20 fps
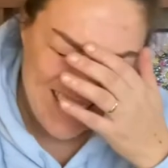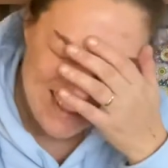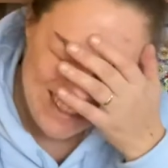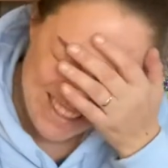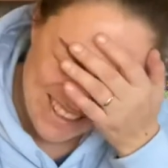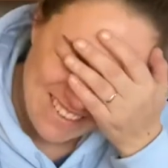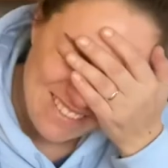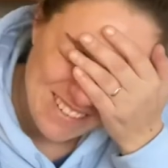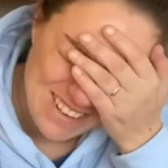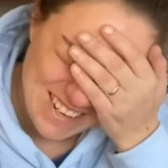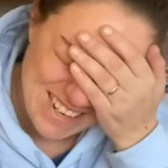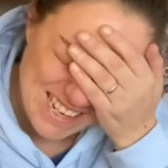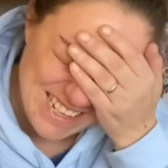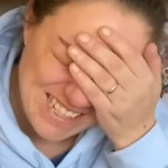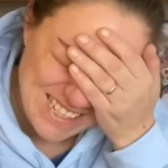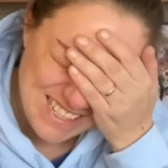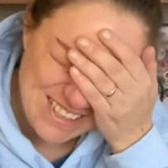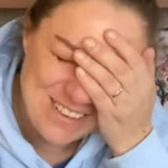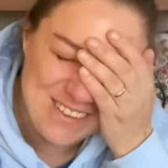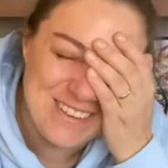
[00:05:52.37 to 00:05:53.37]
she really
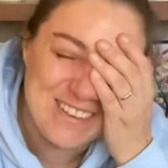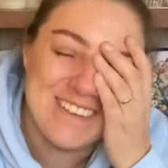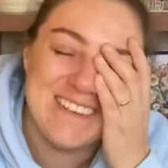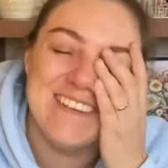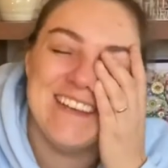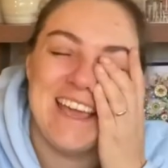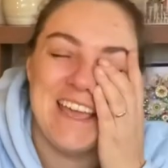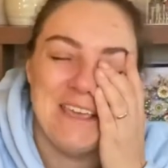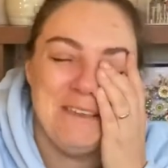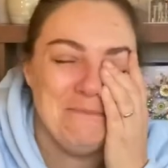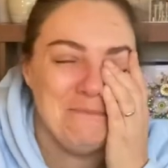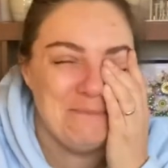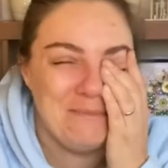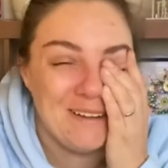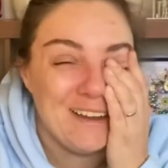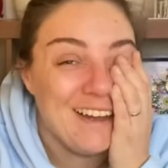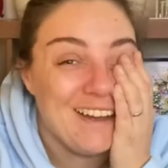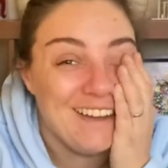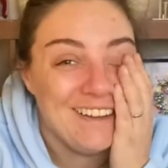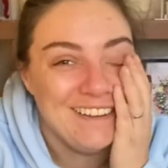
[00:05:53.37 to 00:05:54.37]
is a good
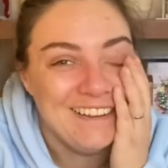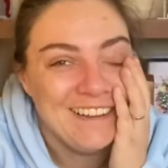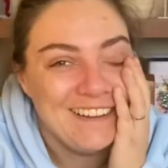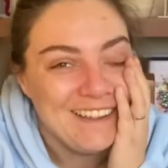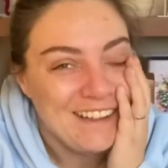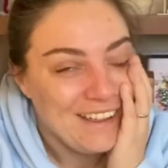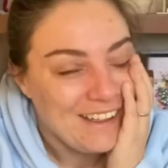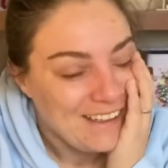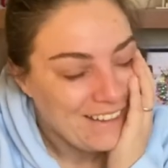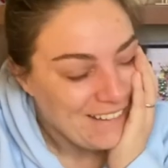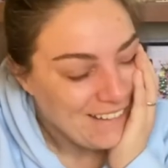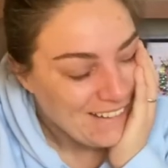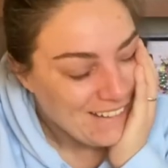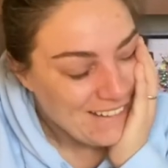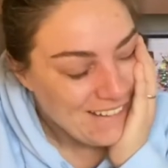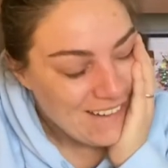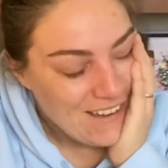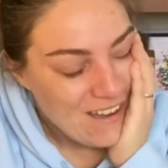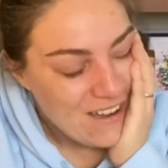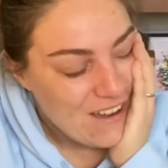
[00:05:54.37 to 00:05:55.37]
neighbour.
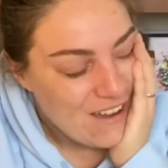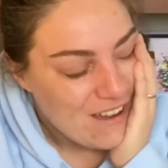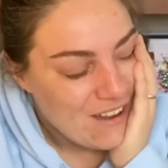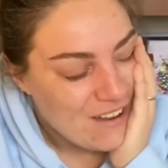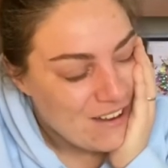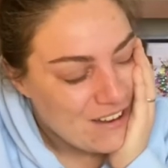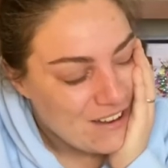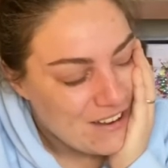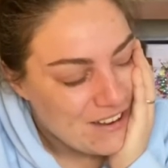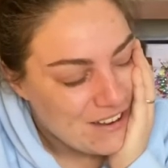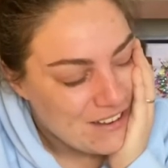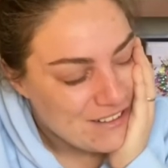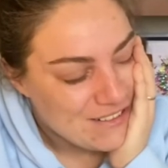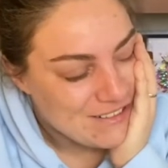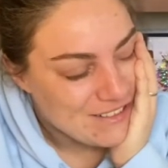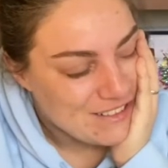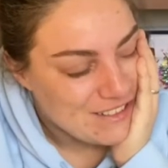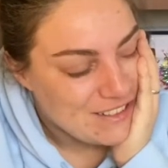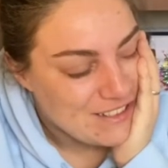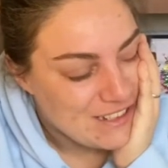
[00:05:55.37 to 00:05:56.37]

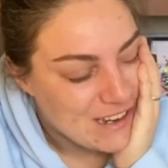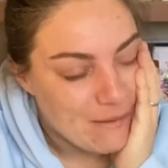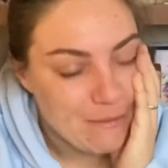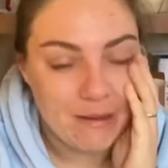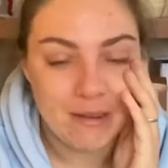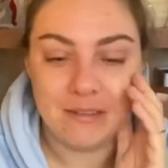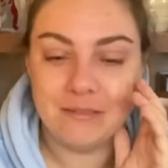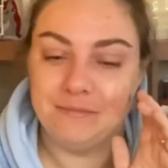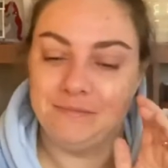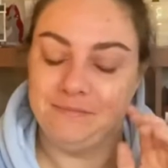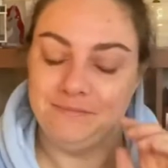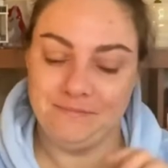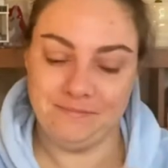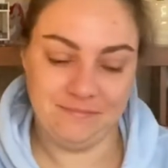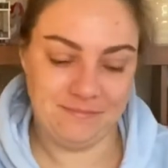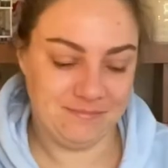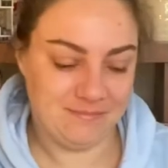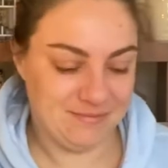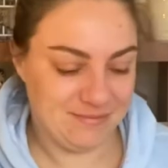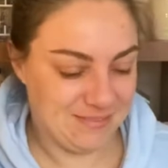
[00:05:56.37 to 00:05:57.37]
Oh, Gemma.
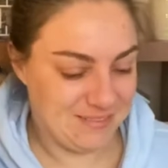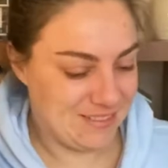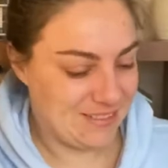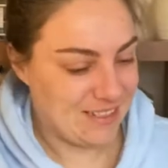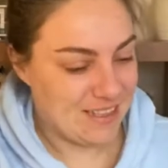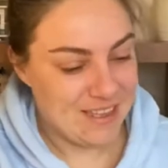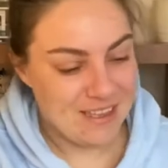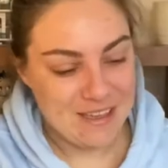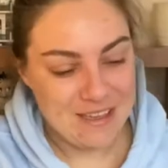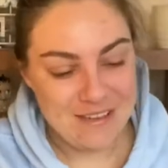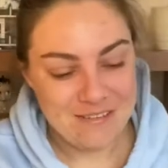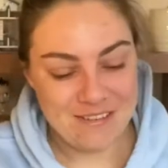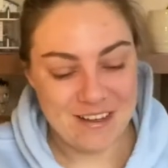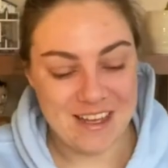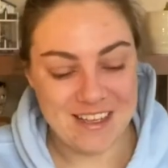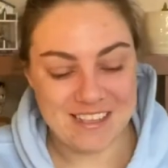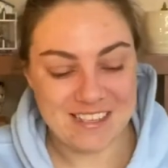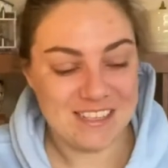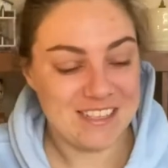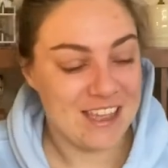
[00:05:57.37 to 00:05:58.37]

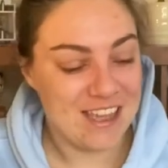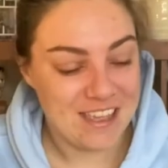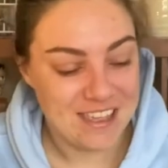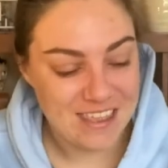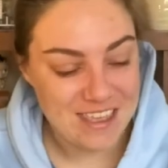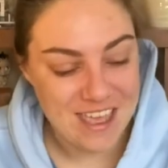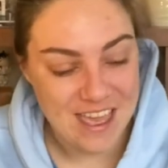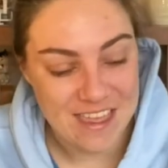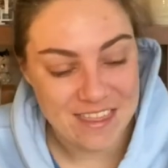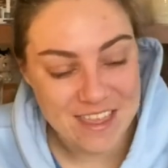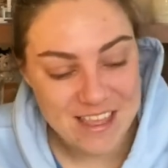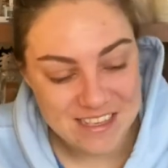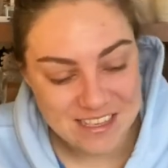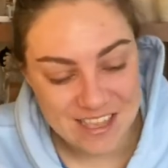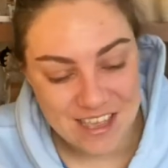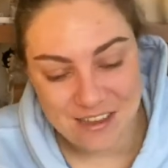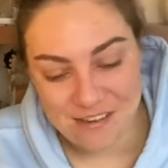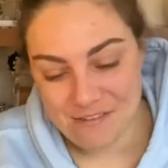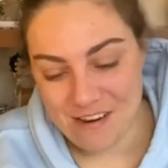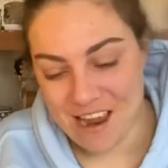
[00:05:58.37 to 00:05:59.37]
Right, so yeah, let's
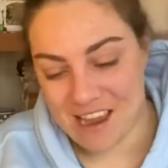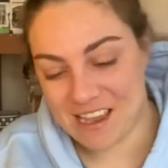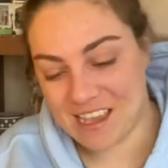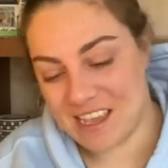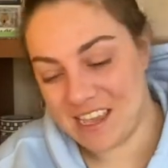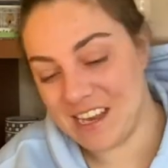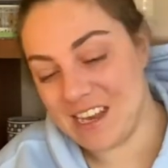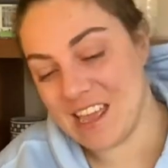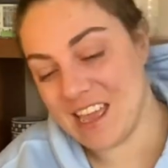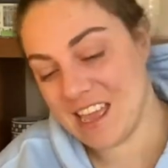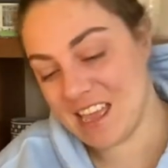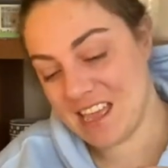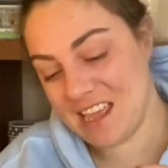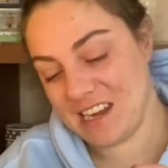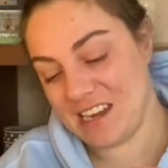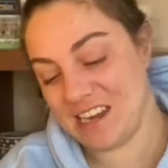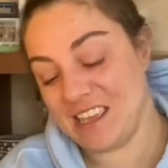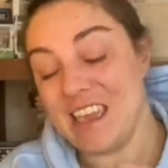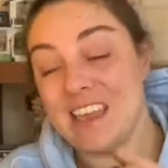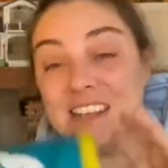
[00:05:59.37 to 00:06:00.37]
get cracking
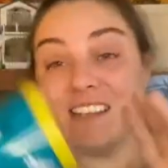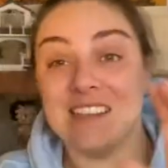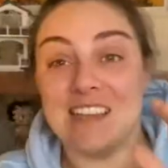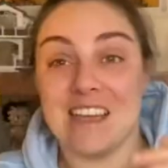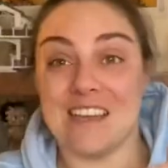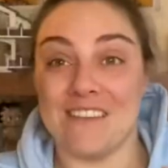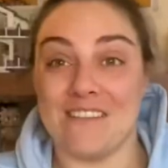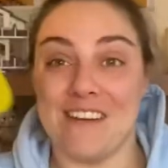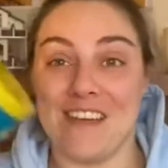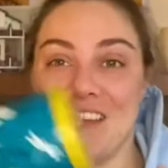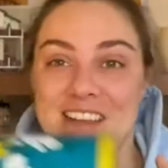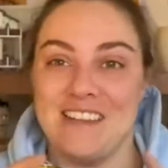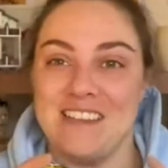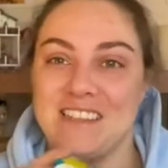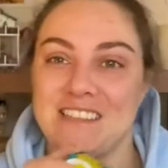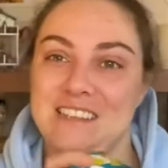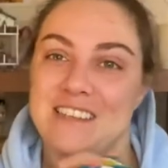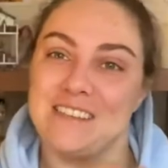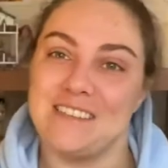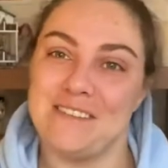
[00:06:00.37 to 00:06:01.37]
and get decorating
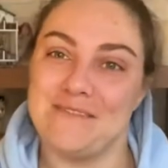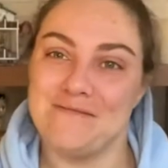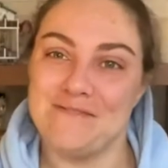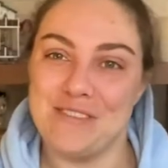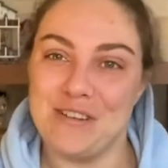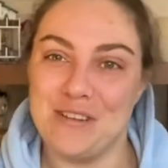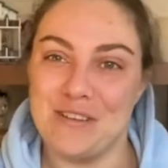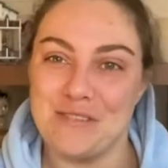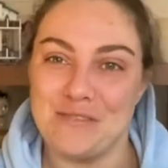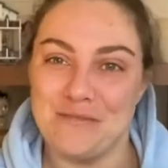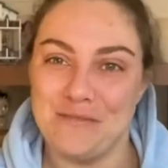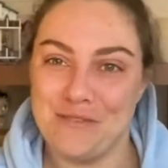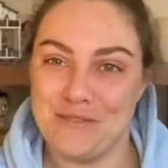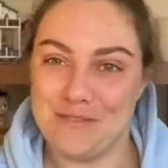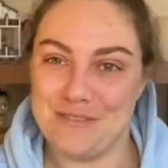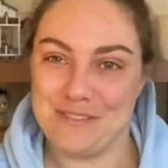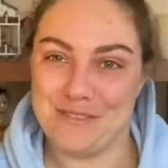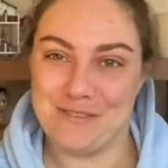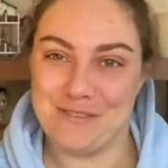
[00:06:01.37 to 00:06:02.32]
this one. I'm really looking forward to